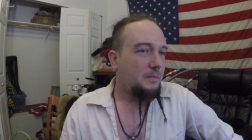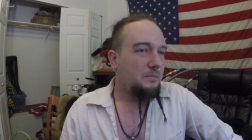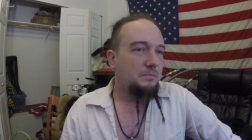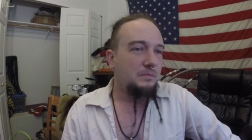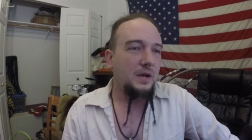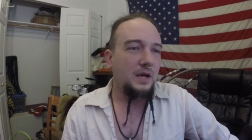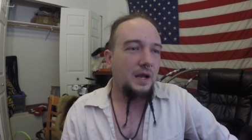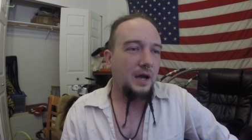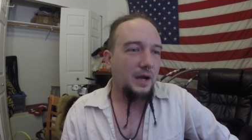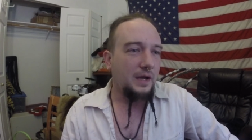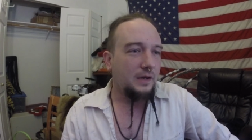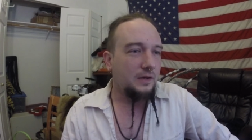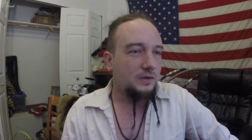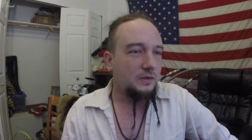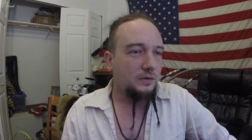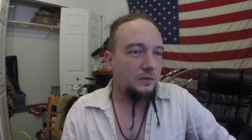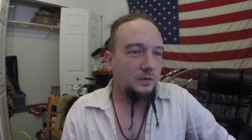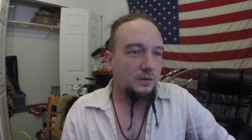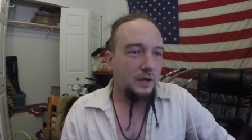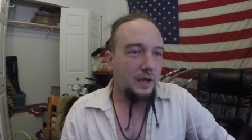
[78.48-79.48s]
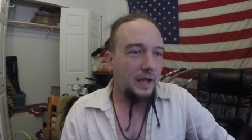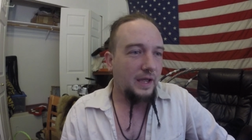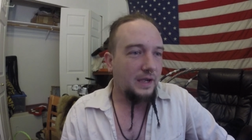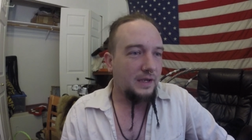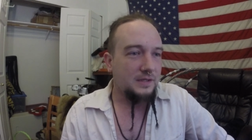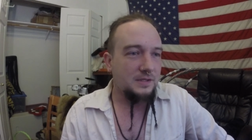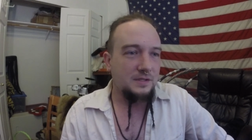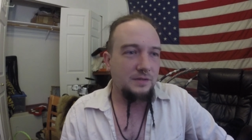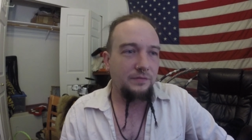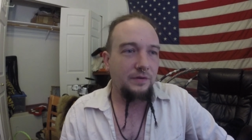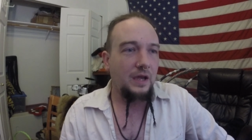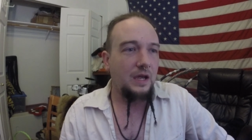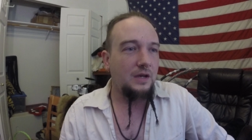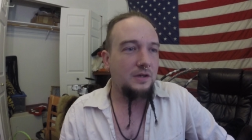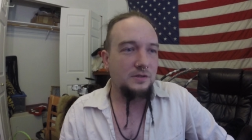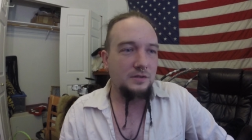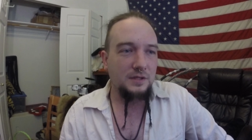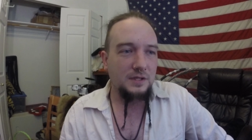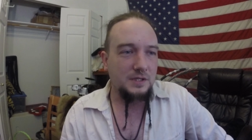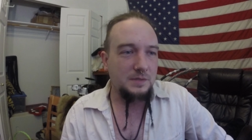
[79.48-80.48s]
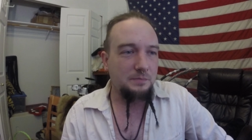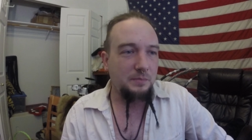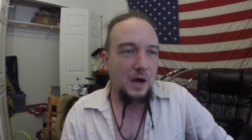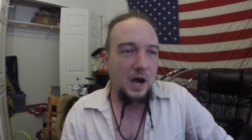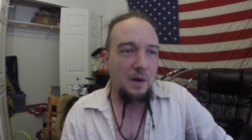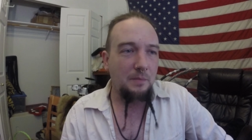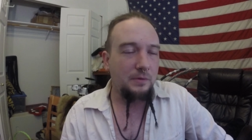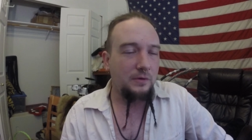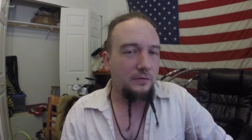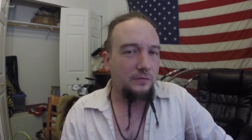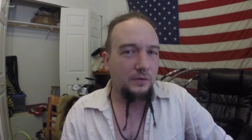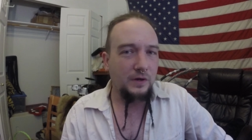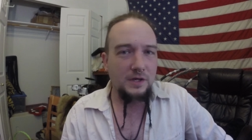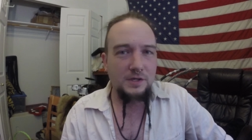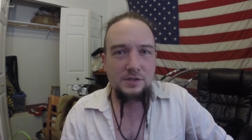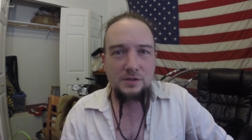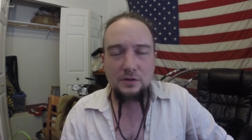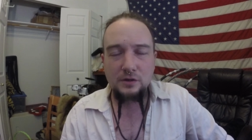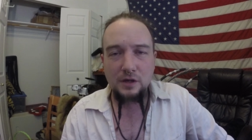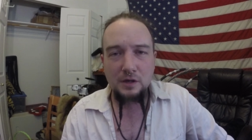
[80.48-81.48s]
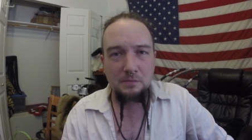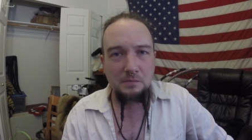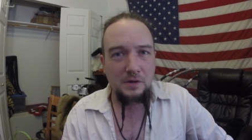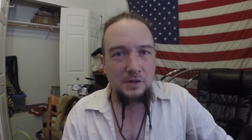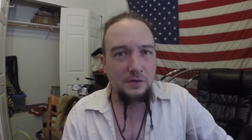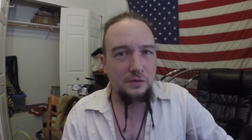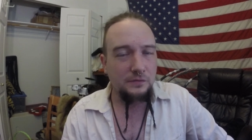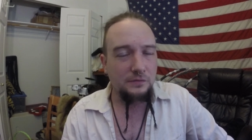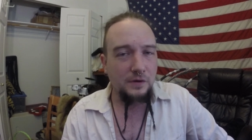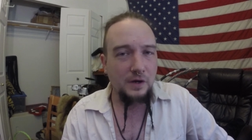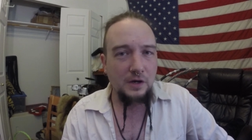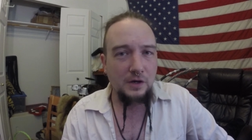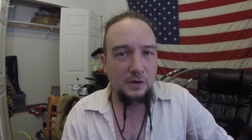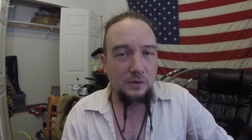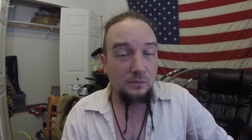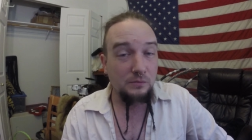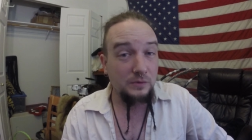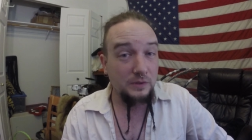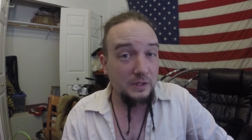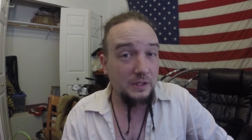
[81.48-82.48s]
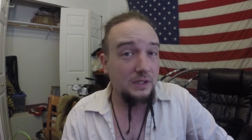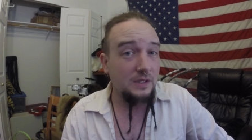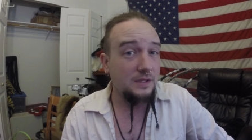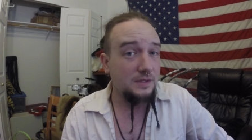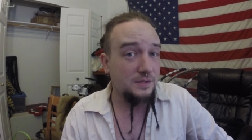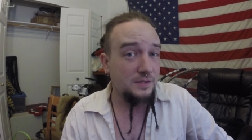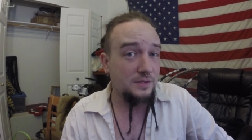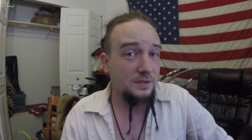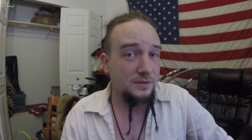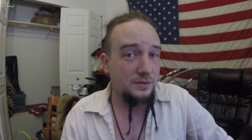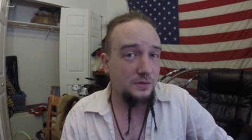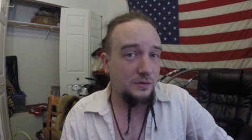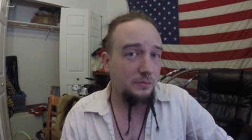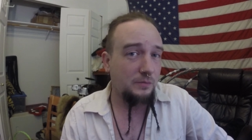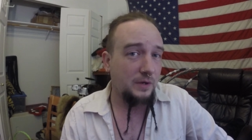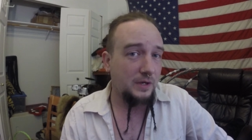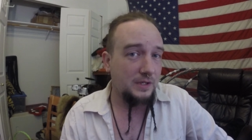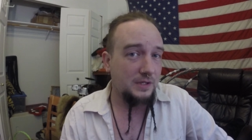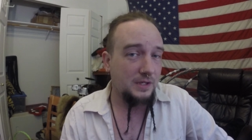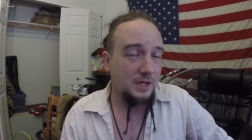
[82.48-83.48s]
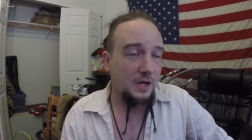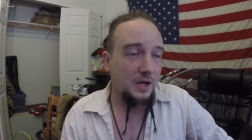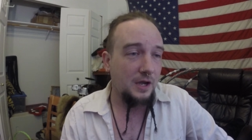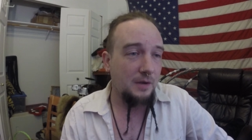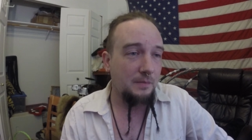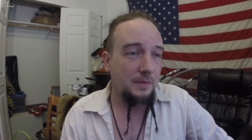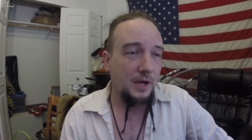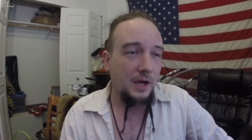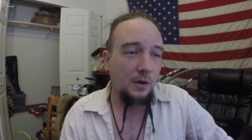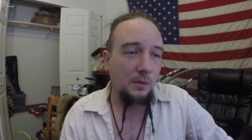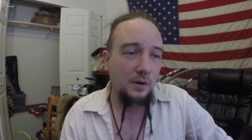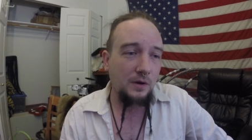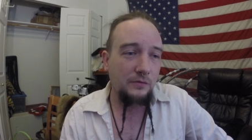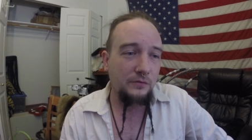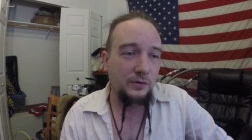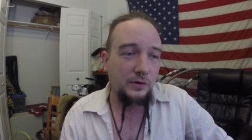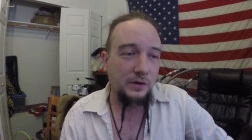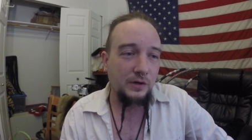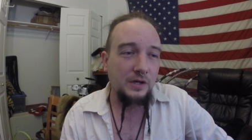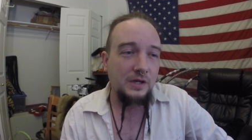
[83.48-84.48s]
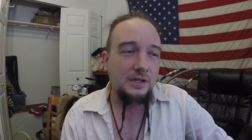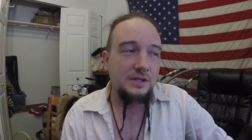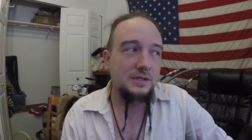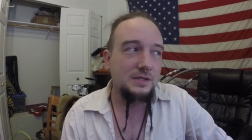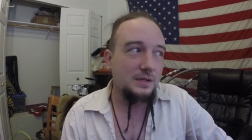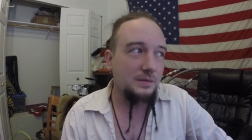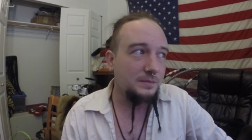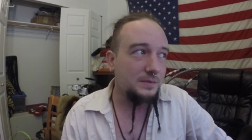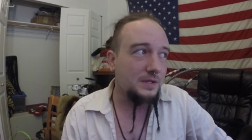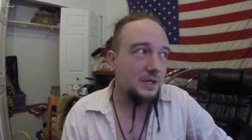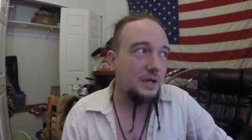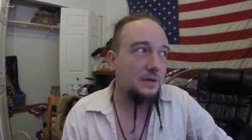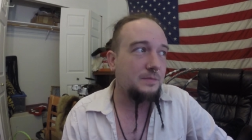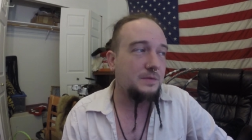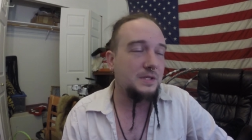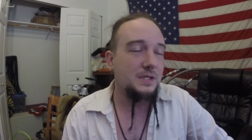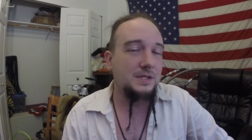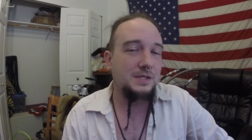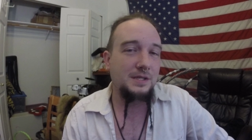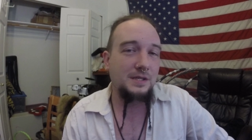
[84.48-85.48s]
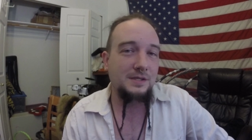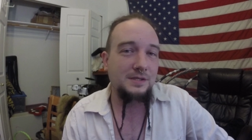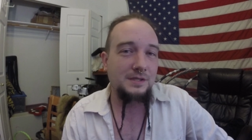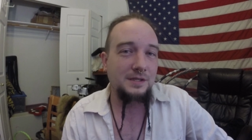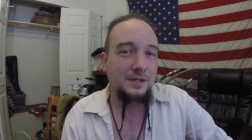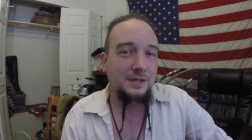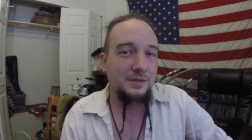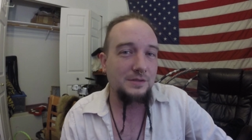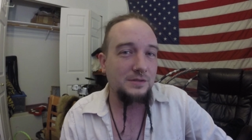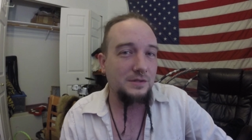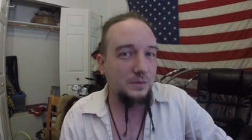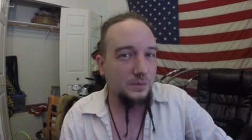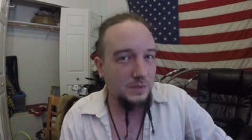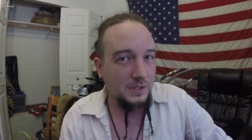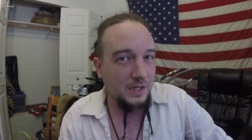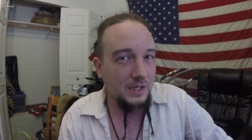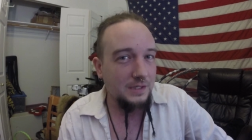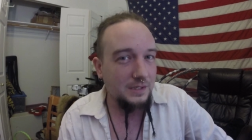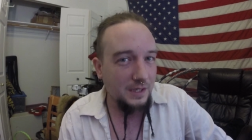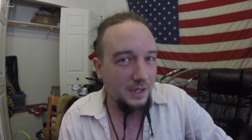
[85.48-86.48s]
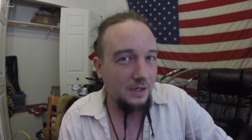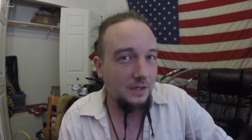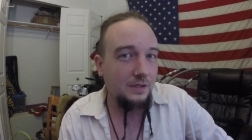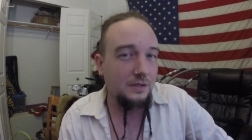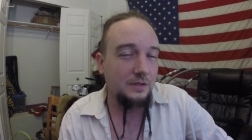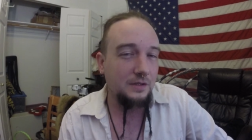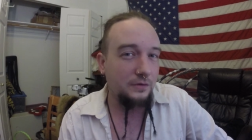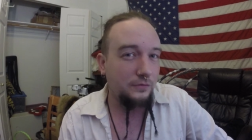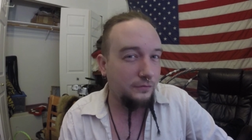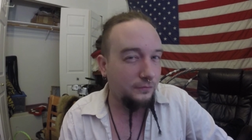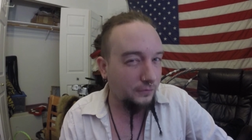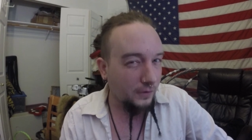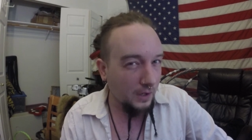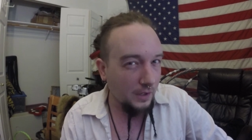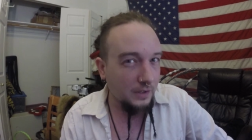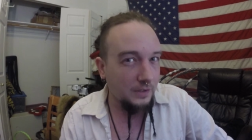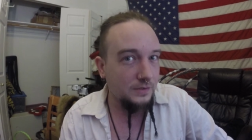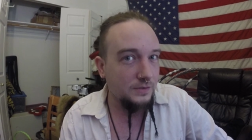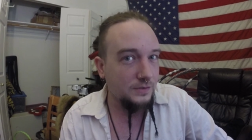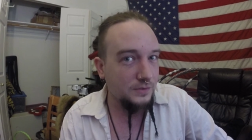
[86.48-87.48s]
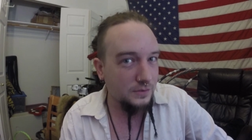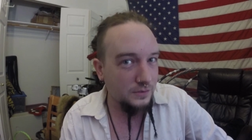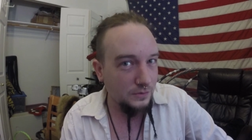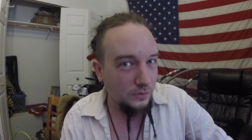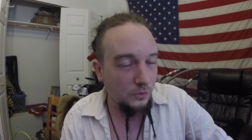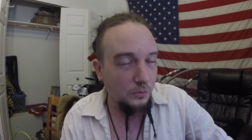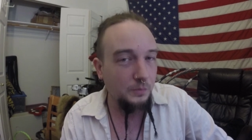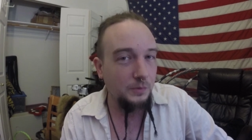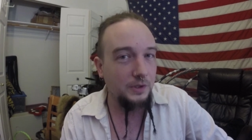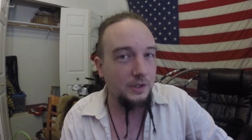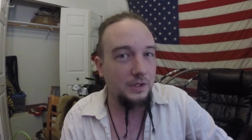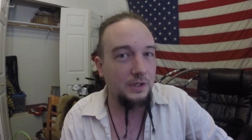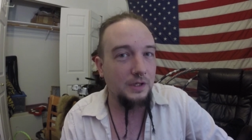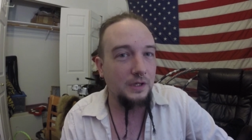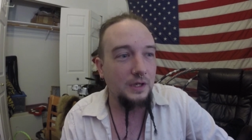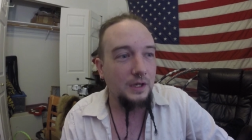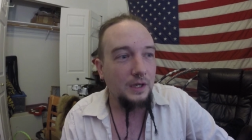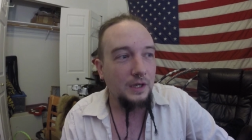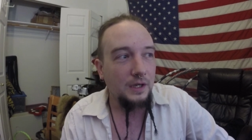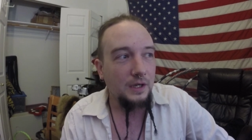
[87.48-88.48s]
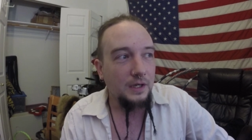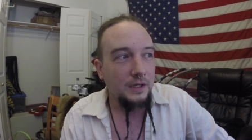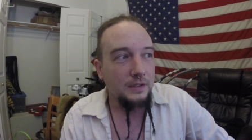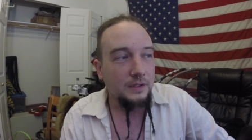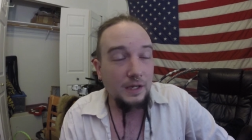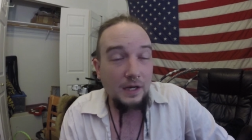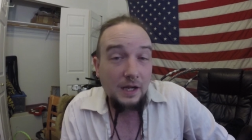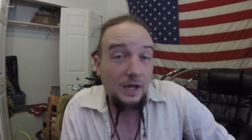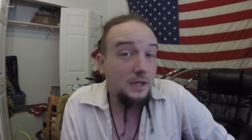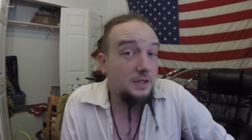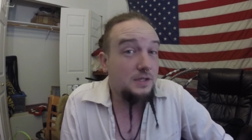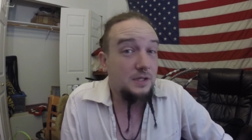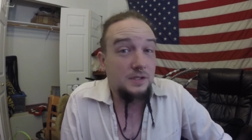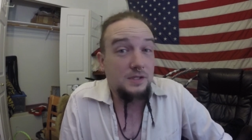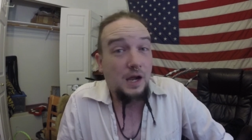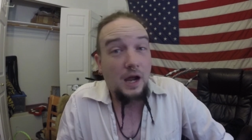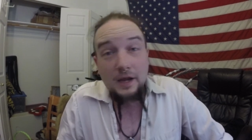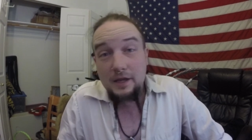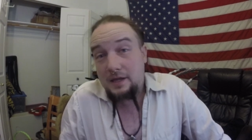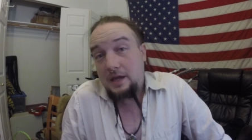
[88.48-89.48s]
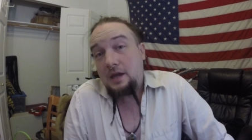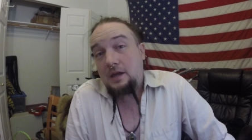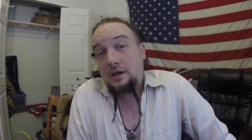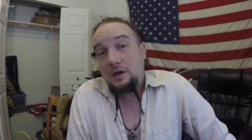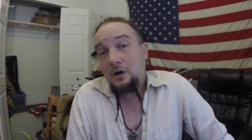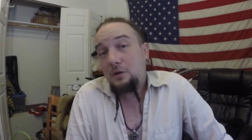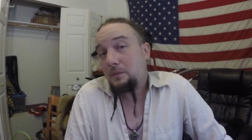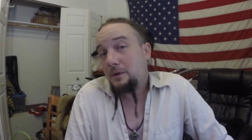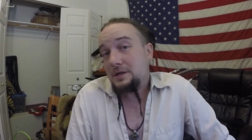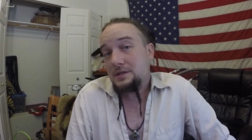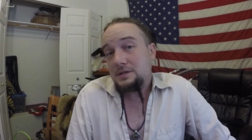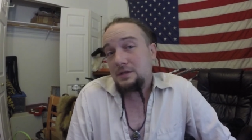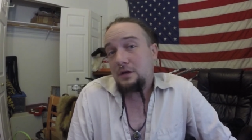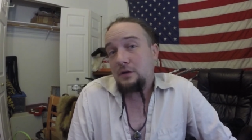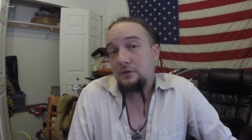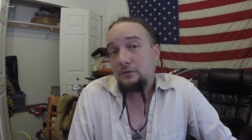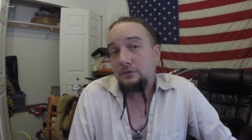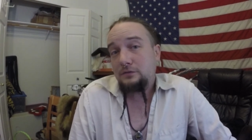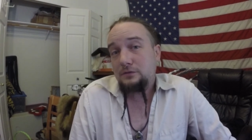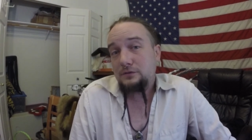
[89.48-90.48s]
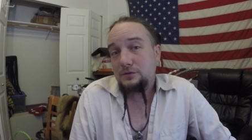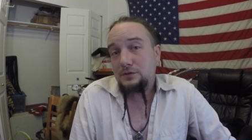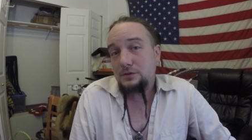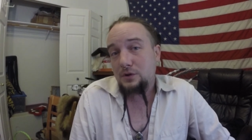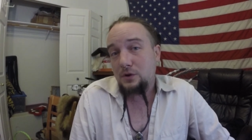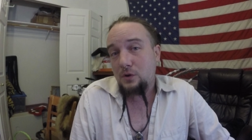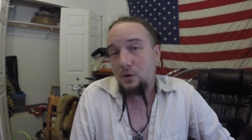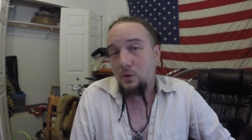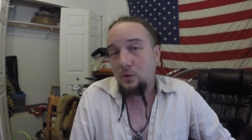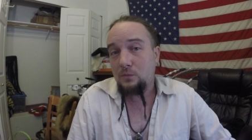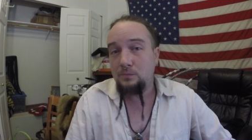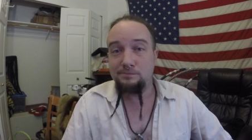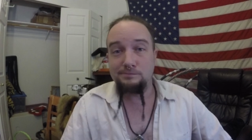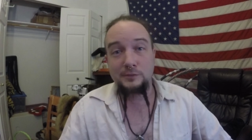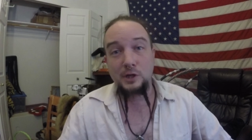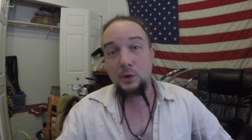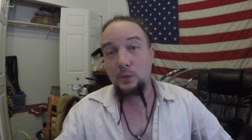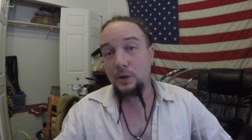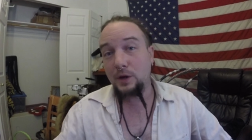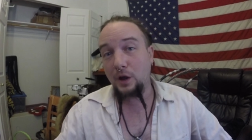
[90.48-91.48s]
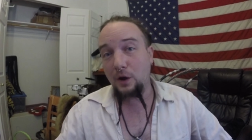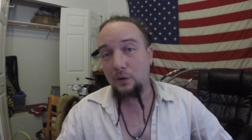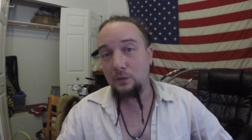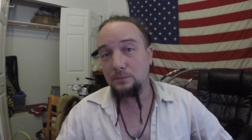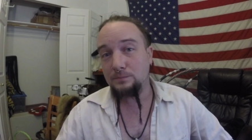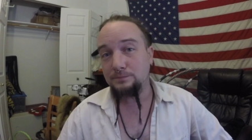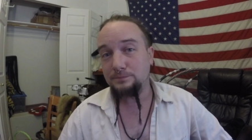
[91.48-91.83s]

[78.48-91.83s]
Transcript: maniacal ex-evangelist poppin' fresh-looking motherfucker really doesn't deserve my time. However, sometimes he says things so titanically fucking stupid that I can't help myself. So, here we go.